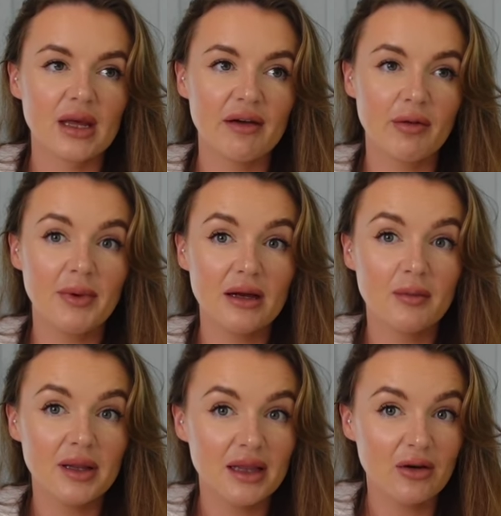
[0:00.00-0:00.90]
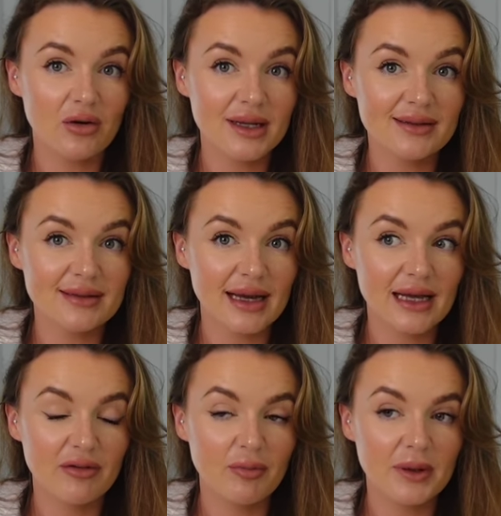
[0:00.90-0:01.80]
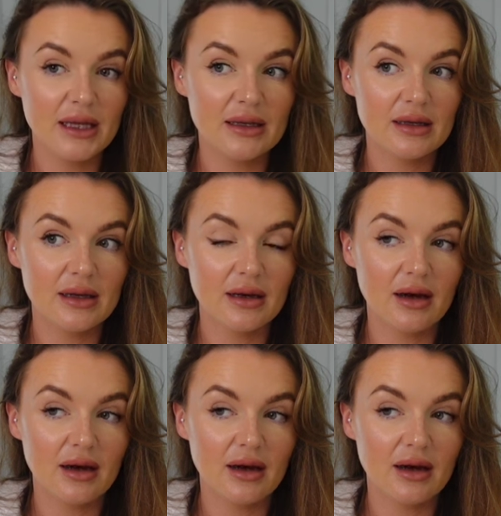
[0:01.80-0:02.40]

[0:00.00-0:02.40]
If I'm being completely honest, I have been